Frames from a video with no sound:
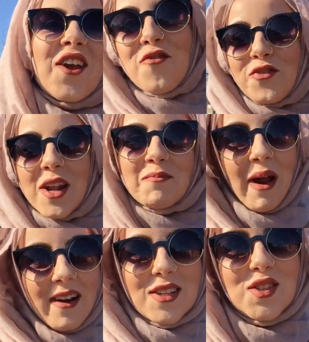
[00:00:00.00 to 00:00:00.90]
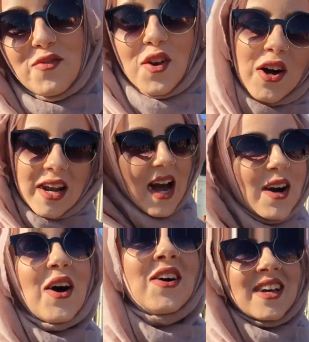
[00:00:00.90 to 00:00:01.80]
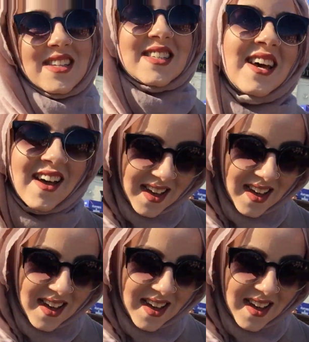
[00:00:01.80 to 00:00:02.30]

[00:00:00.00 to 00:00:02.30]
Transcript: I don't feel embarrassed to vlog now because